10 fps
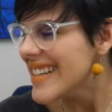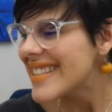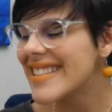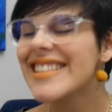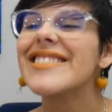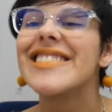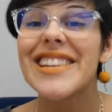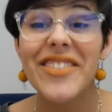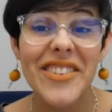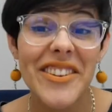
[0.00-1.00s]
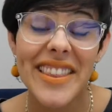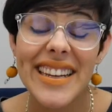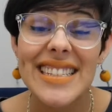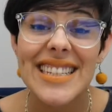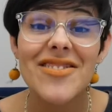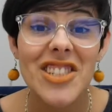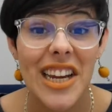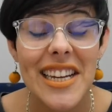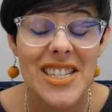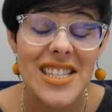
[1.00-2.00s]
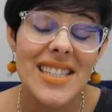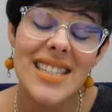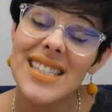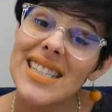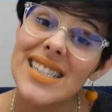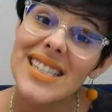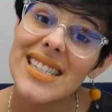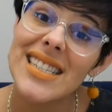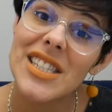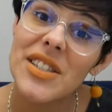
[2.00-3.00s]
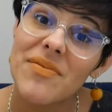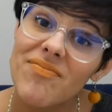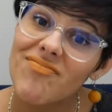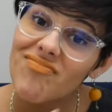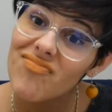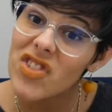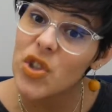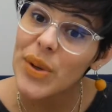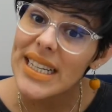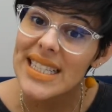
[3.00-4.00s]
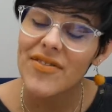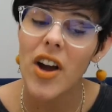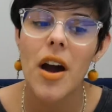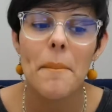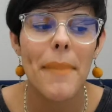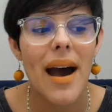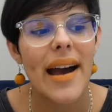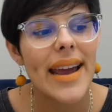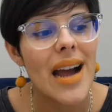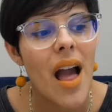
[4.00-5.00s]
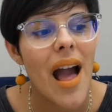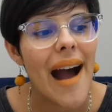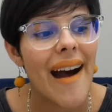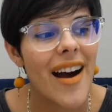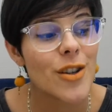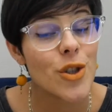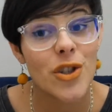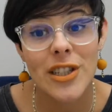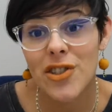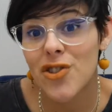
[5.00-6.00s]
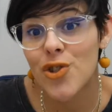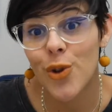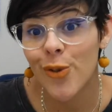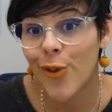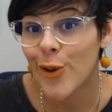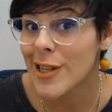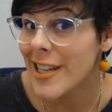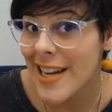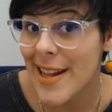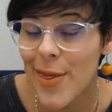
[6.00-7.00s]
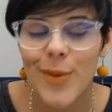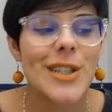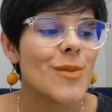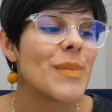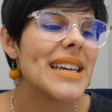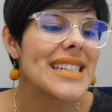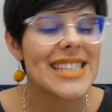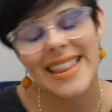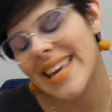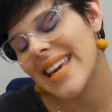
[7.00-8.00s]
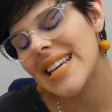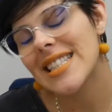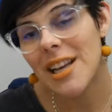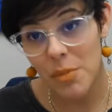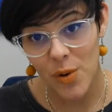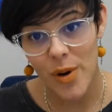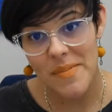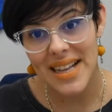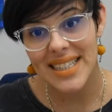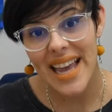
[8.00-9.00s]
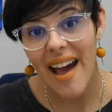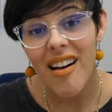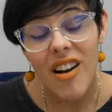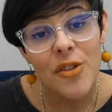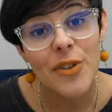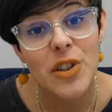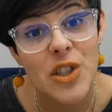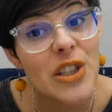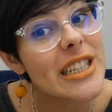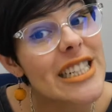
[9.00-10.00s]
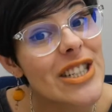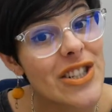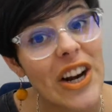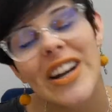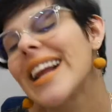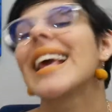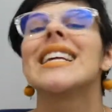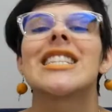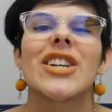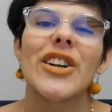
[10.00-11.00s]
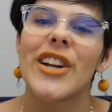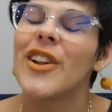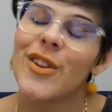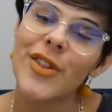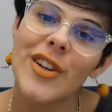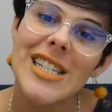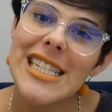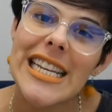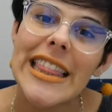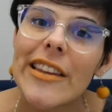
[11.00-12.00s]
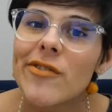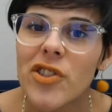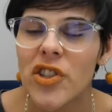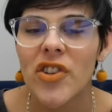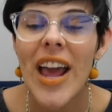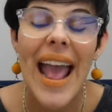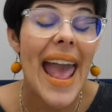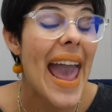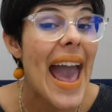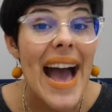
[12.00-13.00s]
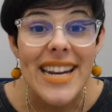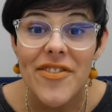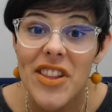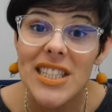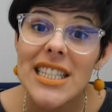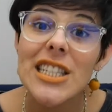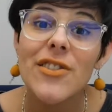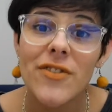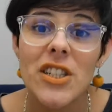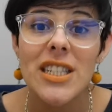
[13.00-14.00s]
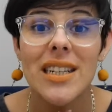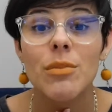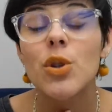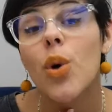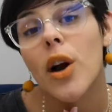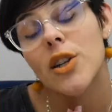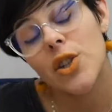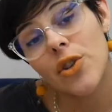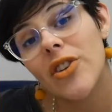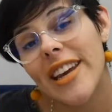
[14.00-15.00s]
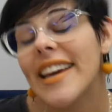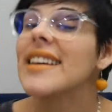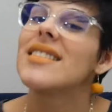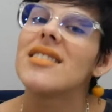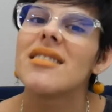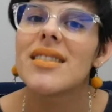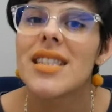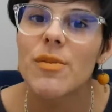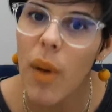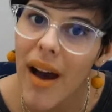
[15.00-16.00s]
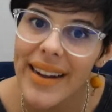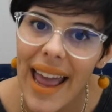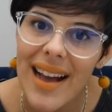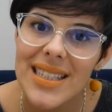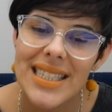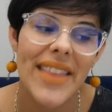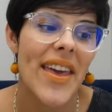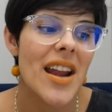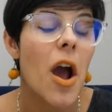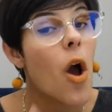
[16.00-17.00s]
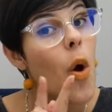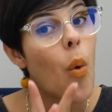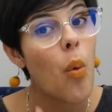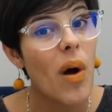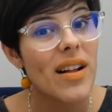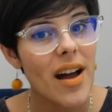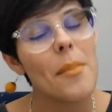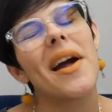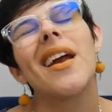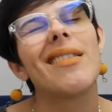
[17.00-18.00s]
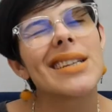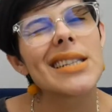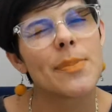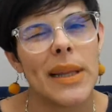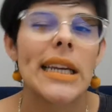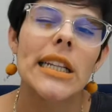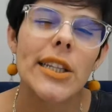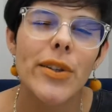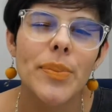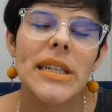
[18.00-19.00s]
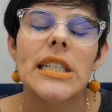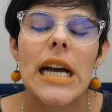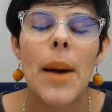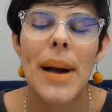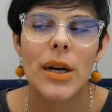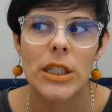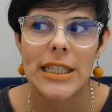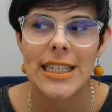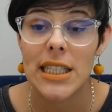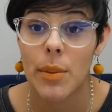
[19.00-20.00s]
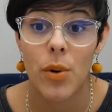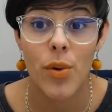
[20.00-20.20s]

So several things have changed since 2 weeks have gone by. It's June 14th, which means the Summer Romance Cal officially started. It started on the 13th of June. And if this is the first time you are tuning into this podcast, then welcome, and I'll explain a little bit about the Summer